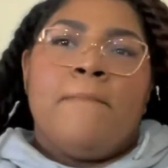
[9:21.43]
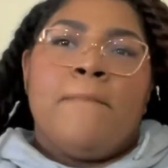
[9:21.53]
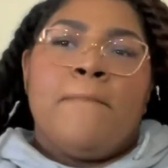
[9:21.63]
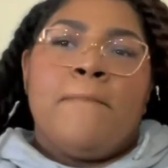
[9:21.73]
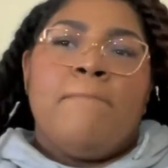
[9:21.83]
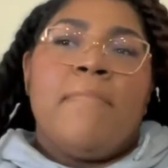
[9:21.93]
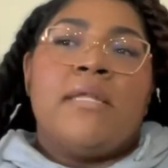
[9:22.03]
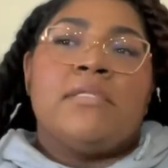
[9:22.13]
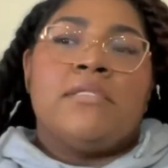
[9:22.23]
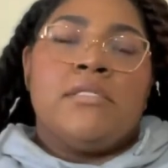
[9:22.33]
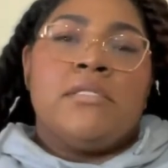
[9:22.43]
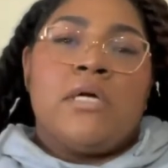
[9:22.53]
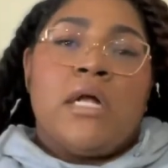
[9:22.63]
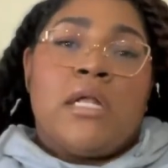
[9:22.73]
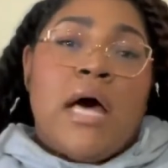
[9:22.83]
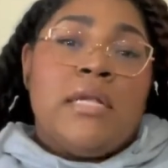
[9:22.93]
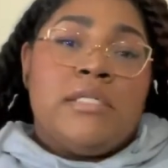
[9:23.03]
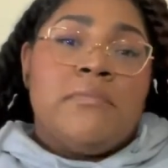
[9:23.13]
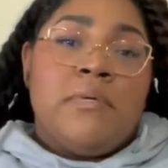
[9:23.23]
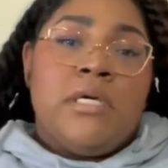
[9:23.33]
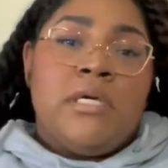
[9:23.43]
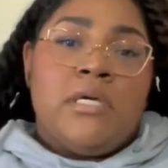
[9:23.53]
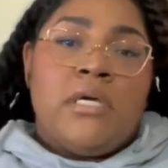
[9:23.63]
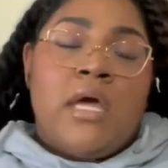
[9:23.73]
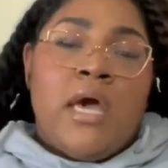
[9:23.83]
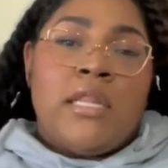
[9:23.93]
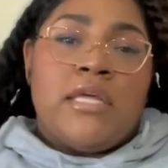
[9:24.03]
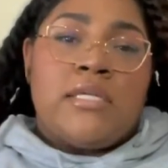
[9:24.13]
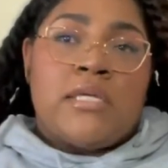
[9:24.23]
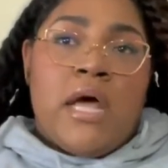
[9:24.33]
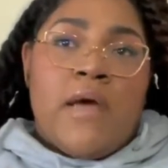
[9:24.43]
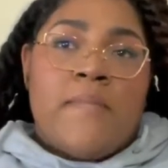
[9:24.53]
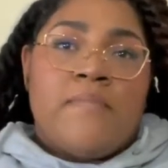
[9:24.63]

meant a lot to me at that time.